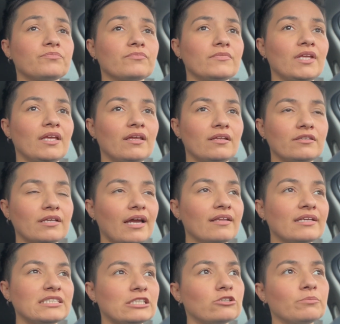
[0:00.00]
in
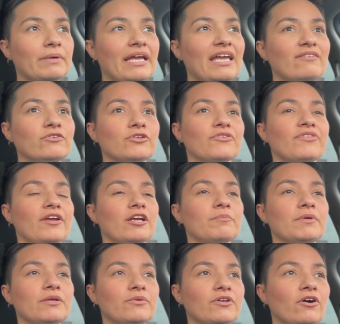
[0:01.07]
dialectical behavior
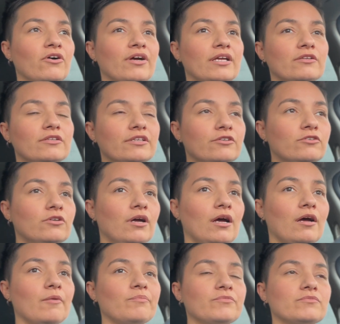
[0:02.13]
therapy, we call it
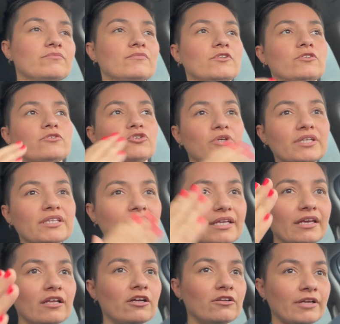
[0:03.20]
green light,
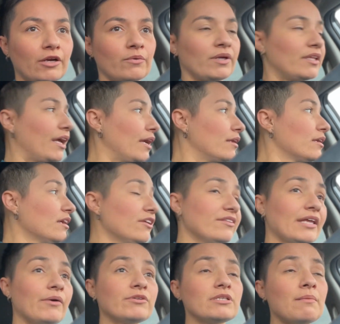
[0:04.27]
yellow light, red light.
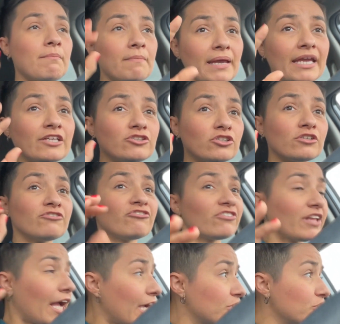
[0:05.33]
That was a major
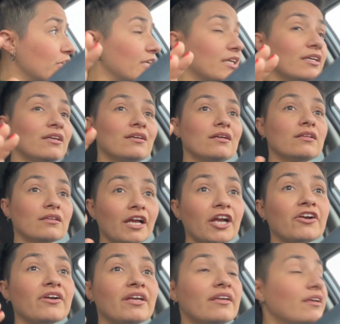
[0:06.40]
flashing,
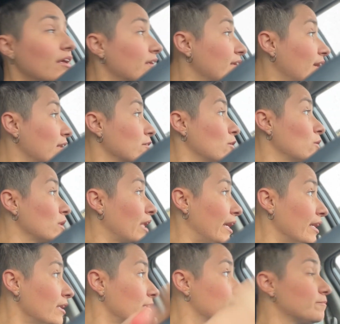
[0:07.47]
glaring yellow
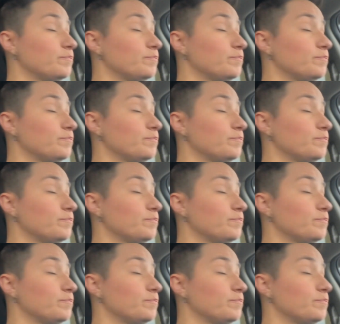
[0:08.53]
light